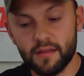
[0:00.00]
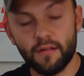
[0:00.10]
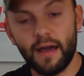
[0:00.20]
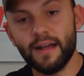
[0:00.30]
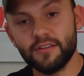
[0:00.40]
you'll
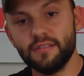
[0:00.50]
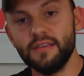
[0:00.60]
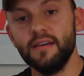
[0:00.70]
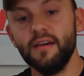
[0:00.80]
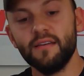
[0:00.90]

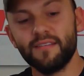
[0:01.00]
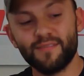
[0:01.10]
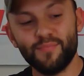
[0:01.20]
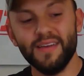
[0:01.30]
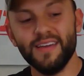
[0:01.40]
actually
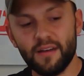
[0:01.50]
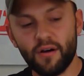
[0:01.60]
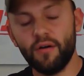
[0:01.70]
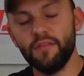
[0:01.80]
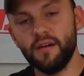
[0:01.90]
spin
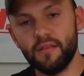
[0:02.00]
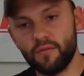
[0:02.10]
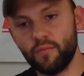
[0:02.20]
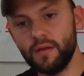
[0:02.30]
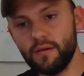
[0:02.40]
all the other
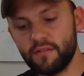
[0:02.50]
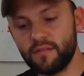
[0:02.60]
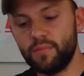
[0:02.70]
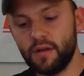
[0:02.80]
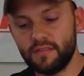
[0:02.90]
wheels
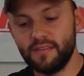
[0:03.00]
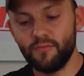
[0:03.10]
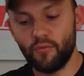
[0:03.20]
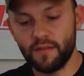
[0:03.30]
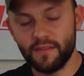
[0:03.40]
but the
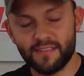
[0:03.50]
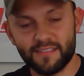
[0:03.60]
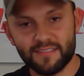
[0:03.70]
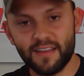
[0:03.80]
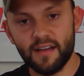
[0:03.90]
one that's
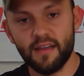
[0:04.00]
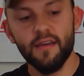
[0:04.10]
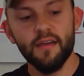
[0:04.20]
stuck,